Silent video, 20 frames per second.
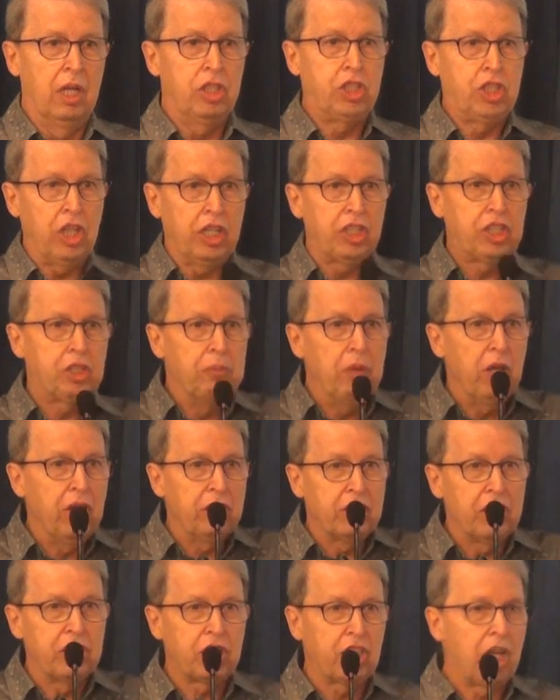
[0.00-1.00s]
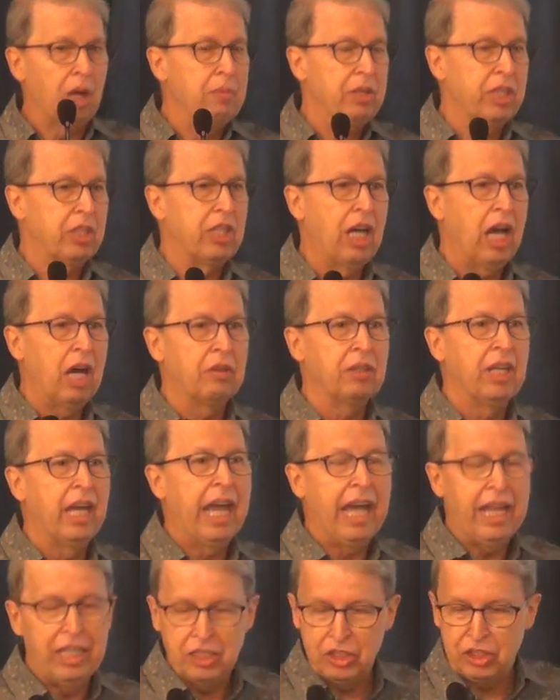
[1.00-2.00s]
Judgment is coming down.
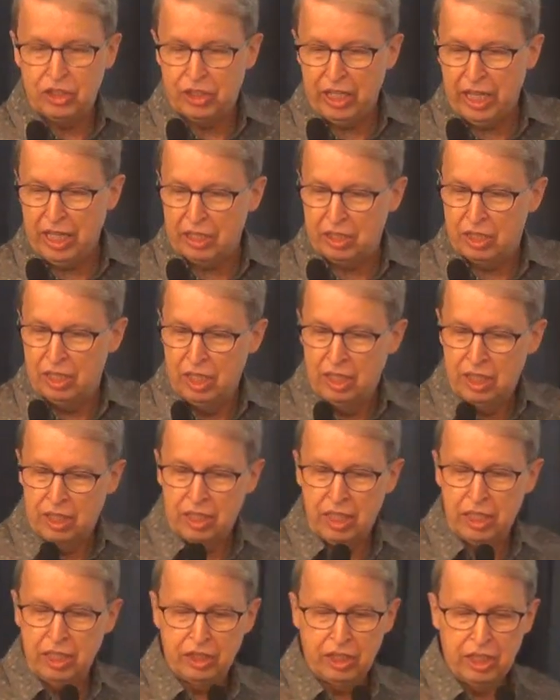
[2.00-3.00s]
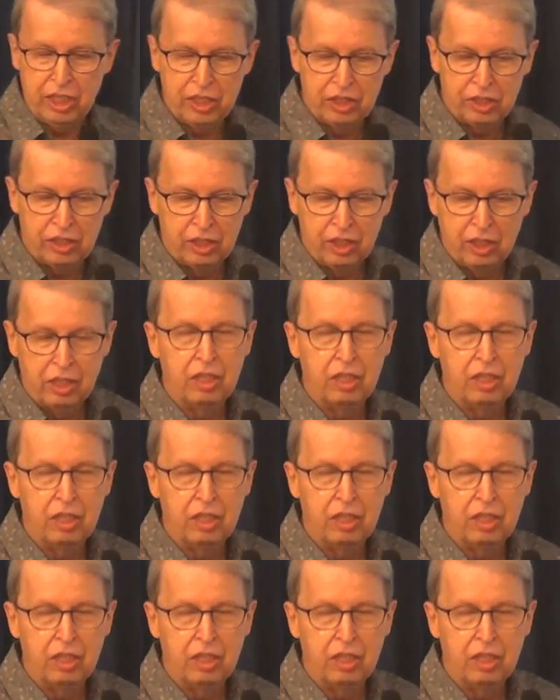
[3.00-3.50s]
Instead, it is